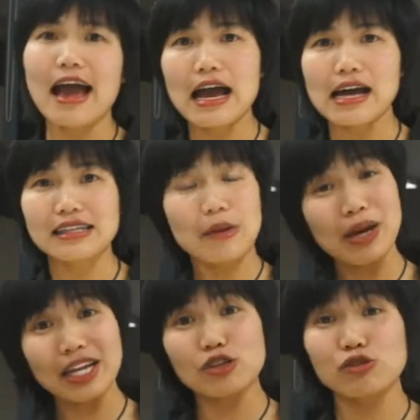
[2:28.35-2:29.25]
And
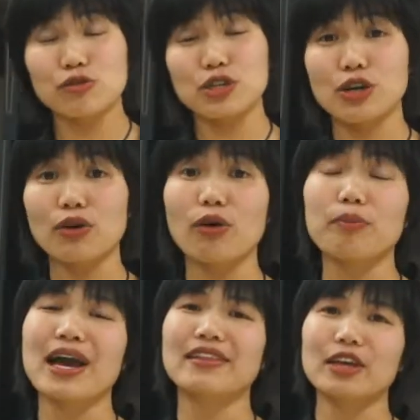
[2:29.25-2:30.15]
I made it to Europe
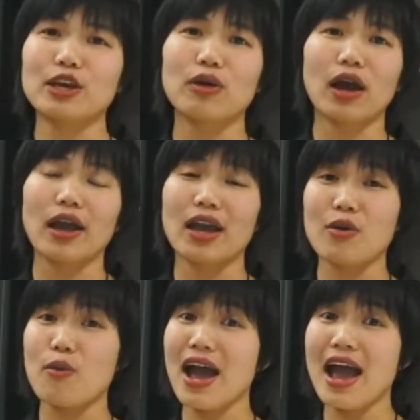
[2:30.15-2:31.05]
and the
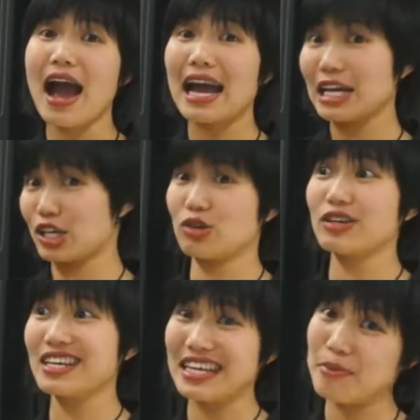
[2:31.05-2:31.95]
UK, where I
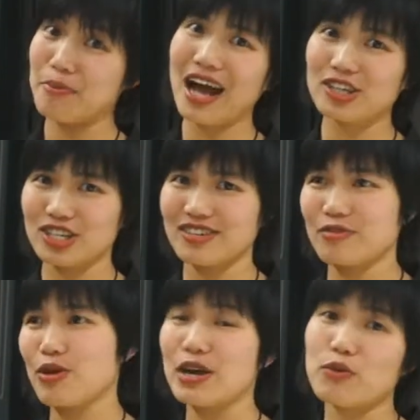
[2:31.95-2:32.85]
actually
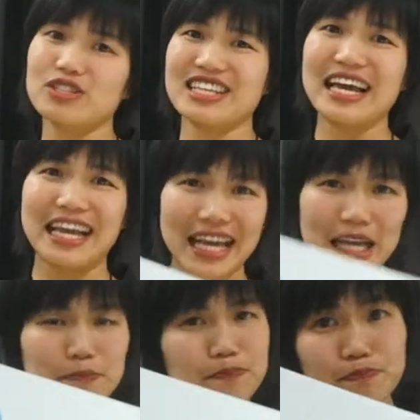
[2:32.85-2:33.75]
imagined when I was a
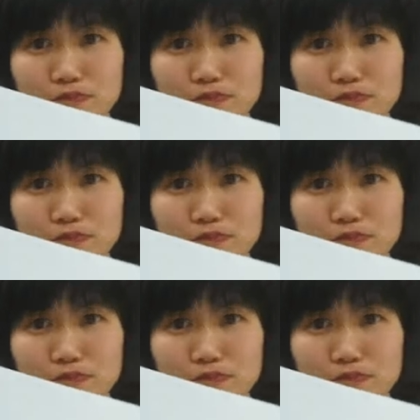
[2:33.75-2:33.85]
kid.